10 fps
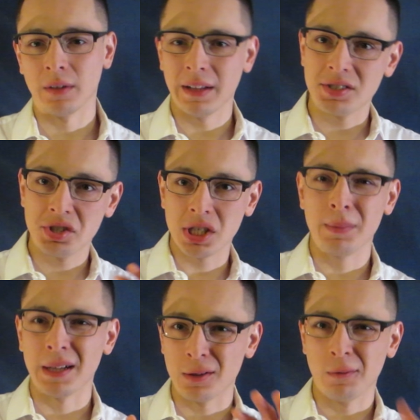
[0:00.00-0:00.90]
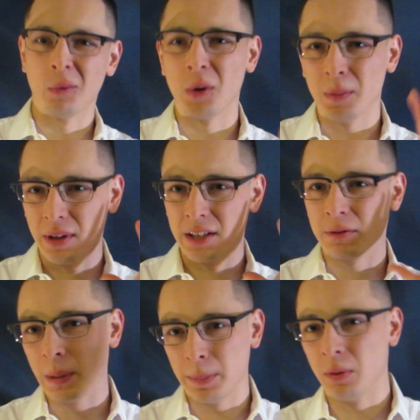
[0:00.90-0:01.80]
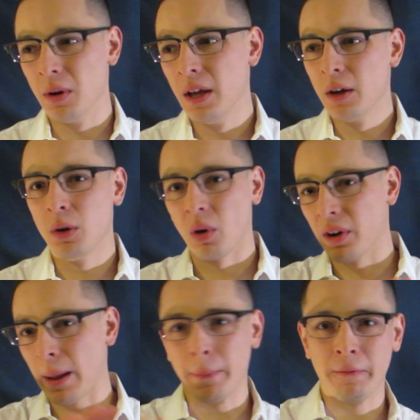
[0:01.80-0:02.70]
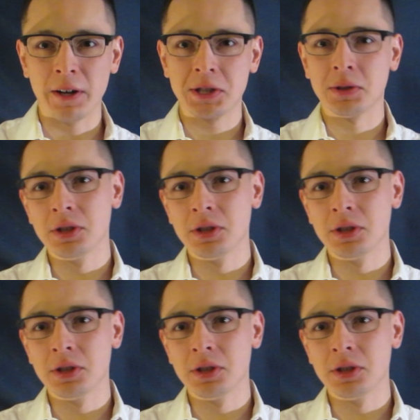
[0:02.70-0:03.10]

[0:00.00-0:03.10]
That's cheap, that's affordable, that's for people who are not professional.